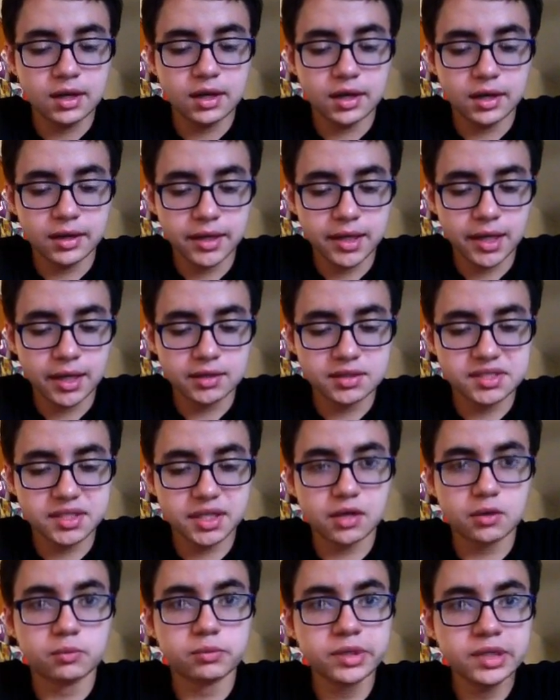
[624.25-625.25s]
announced
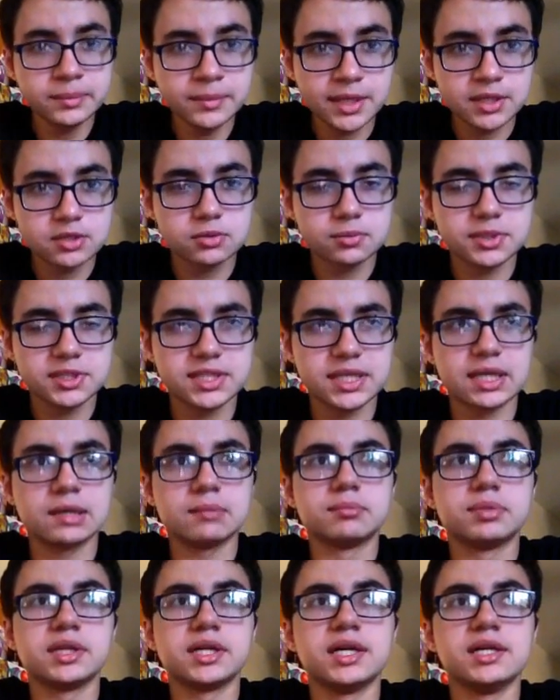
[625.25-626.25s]
that a rematch will be
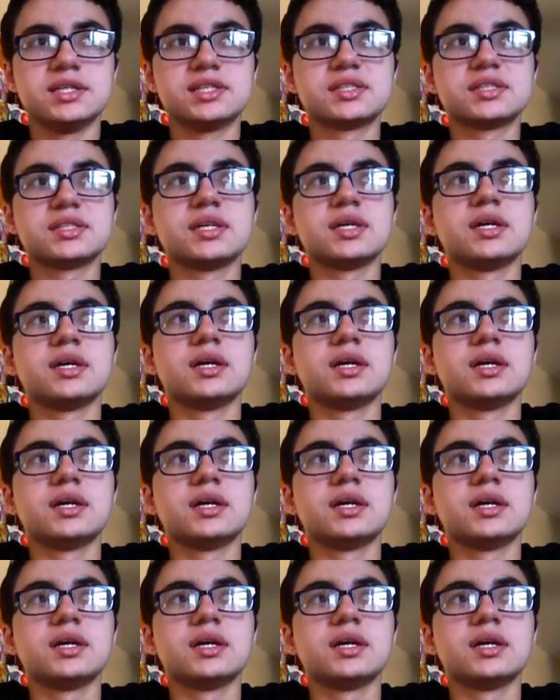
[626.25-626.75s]
taking place